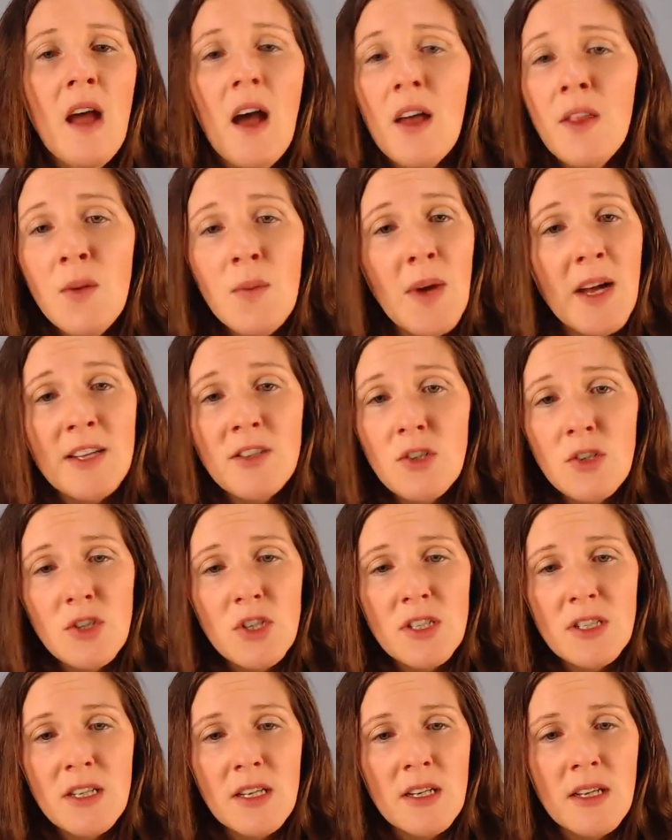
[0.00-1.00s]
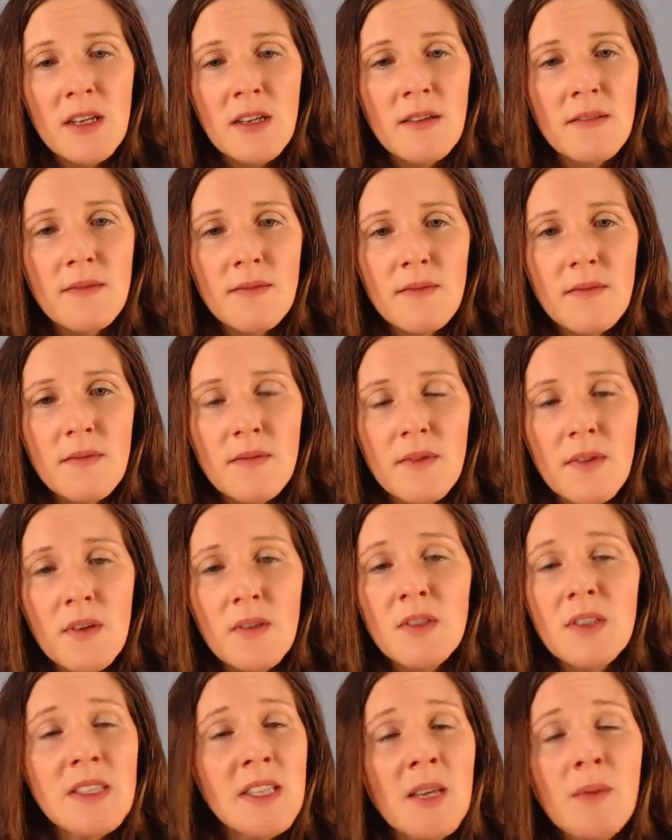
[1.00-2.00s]
Otherwise, you're just going to...
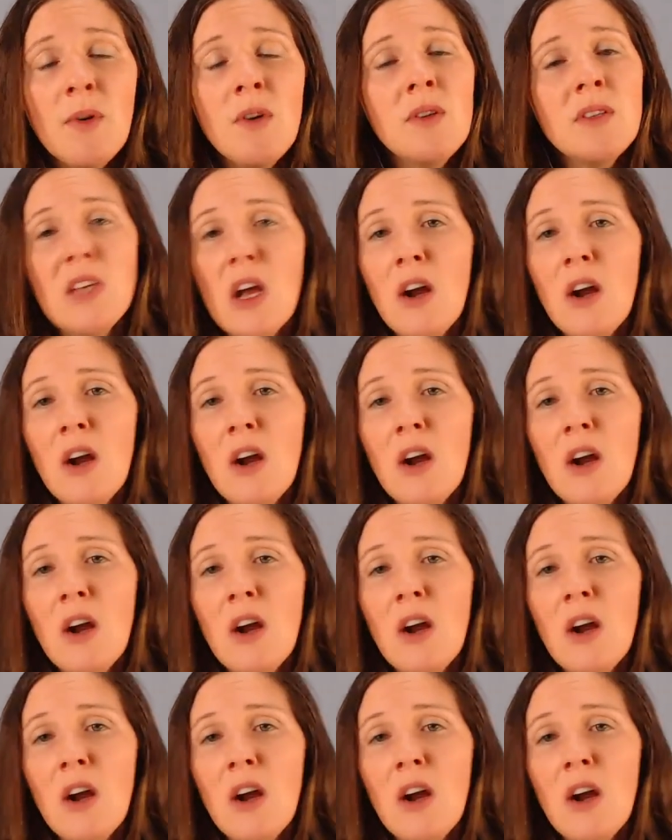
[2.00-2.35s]
SIBO is